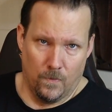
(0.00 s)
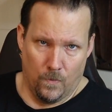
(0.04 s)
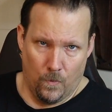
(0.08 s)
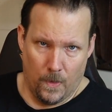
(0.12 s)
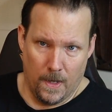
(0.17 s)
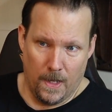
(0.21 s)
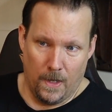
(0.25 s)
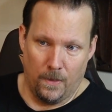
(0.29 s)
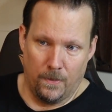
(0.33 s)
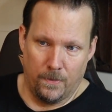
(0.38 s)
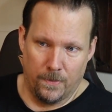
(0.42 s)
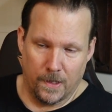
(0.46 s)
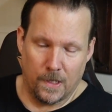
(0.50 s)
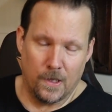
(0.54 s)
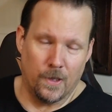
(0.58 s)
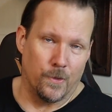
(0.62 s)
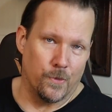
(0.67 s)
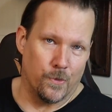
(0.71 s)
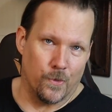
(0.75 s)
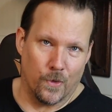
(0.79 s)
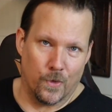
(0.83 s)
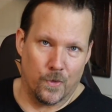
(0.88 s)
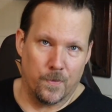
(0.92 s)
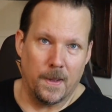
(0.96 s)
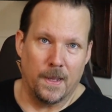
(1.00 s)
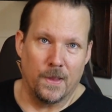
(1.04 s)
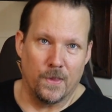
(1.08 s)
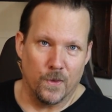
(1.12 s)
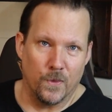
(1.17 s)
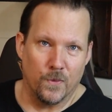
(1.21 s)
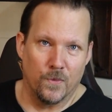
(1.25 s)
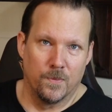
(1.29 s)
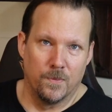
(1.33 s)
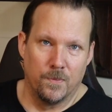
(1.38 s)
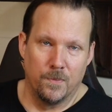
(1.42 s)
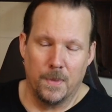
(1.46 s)
Well, the clones are
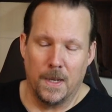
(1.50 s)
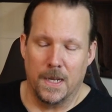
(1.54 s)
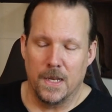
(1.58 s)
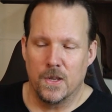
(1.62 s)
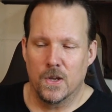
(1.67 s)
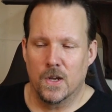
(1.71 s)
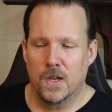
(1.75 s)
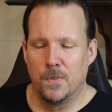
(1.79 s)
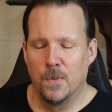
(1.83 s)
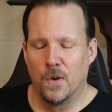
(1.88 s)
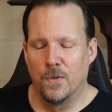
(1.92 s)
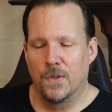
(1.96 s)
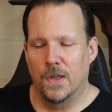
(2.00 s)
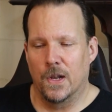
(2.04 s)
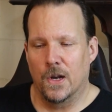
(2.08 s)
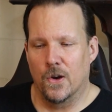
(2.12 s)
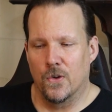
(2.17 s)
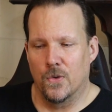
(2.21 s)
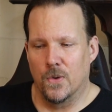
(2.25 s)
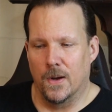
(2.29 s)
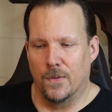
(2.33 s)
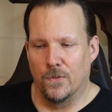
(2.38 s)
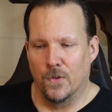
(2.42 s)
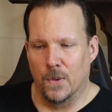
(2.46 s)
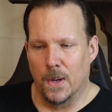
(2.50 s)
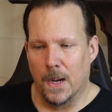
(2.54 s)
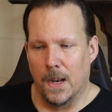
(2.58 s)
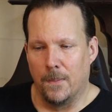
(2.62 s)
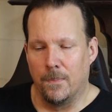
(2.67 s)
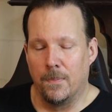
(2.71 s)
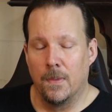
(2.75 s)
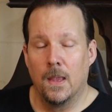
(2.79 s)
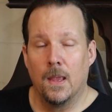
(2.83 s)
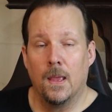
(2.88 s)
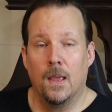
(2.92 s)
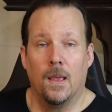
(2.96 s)
expensive, but you can move that hard drive
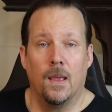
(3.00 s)
around.